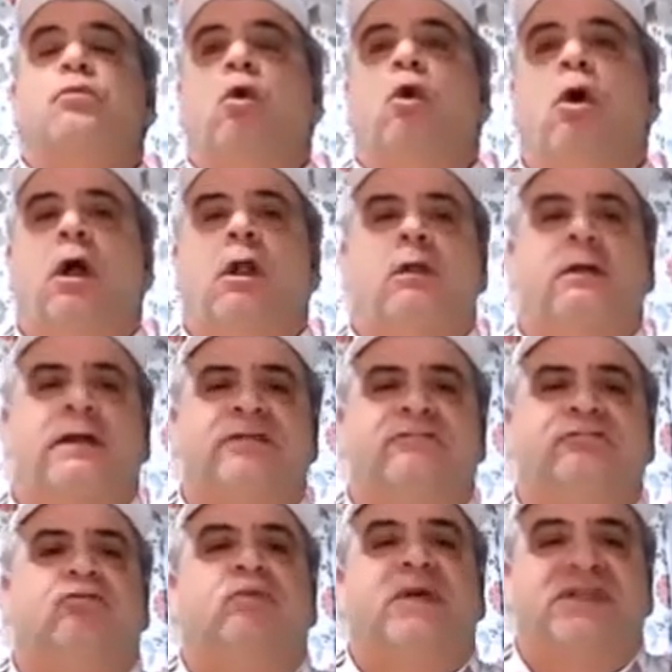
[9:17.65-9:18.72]

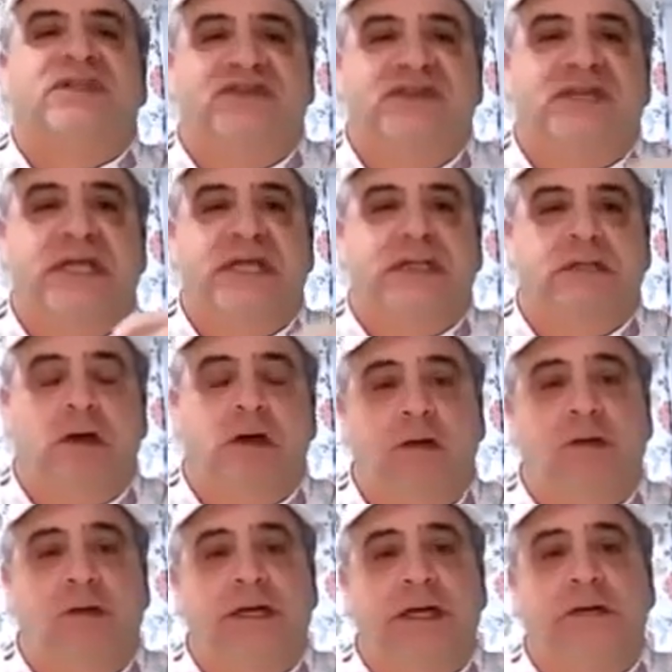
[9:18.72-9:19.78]
it's rich in
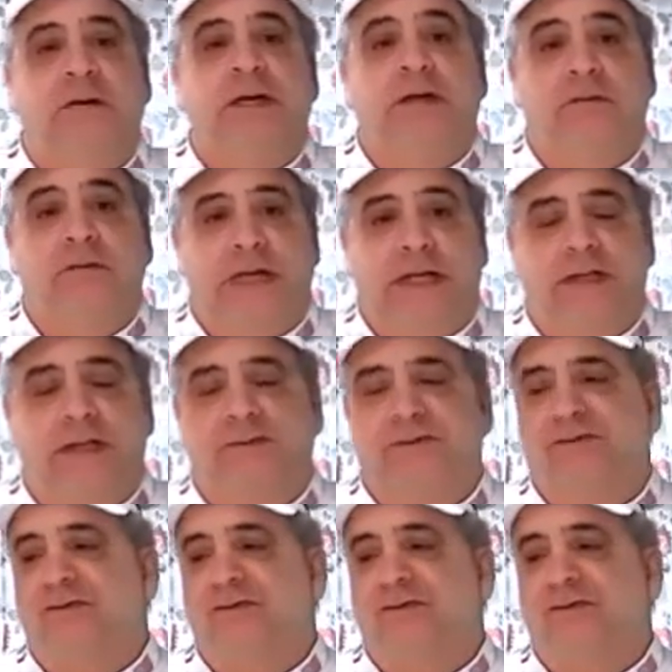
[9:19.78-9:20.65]
culinary ingredients.